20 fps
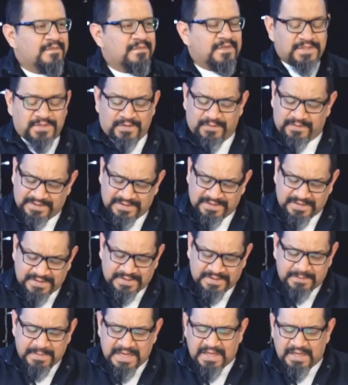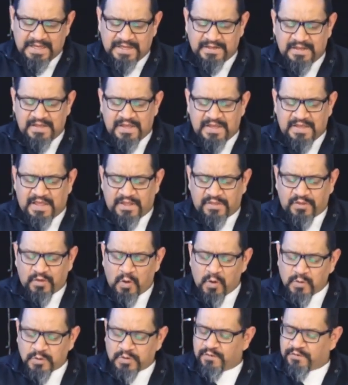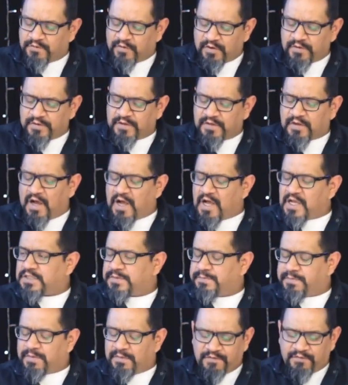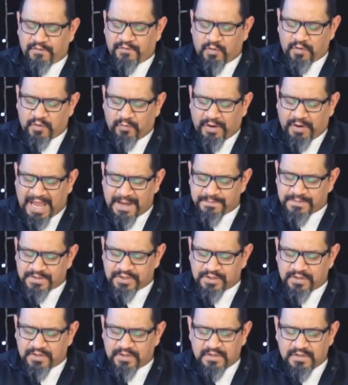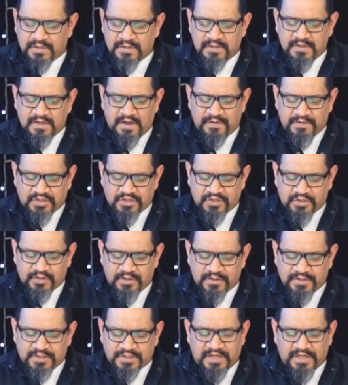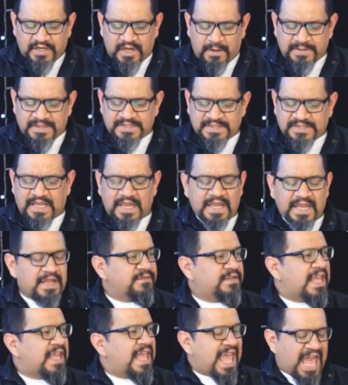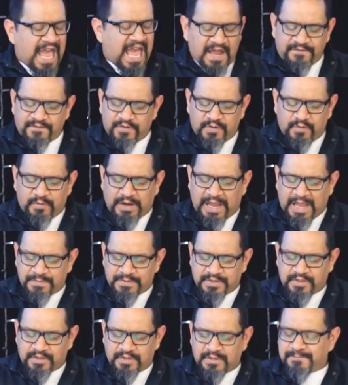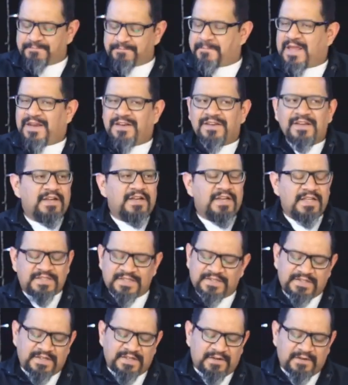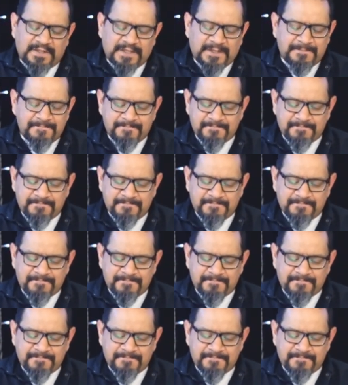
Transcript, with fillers: So does this mean that those who have heard the gospel before the rapture of the church cannot be saved after the rapture? Not necessarily.